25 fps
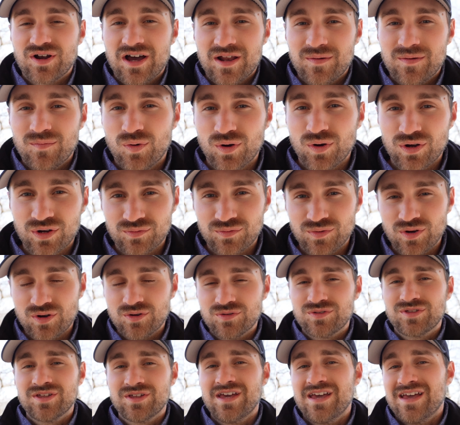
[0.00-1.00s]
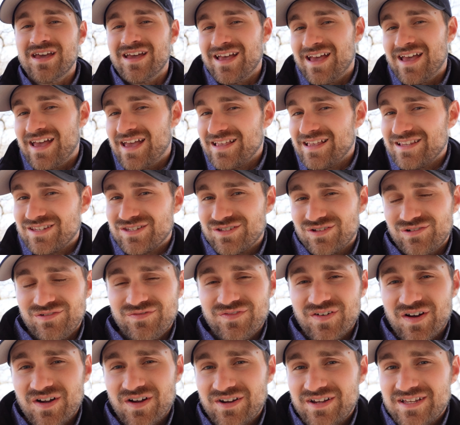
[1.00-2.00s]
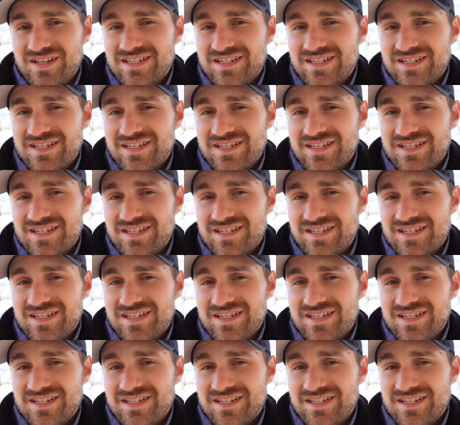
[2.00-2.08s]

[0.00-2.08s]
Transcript: on more growth. So far,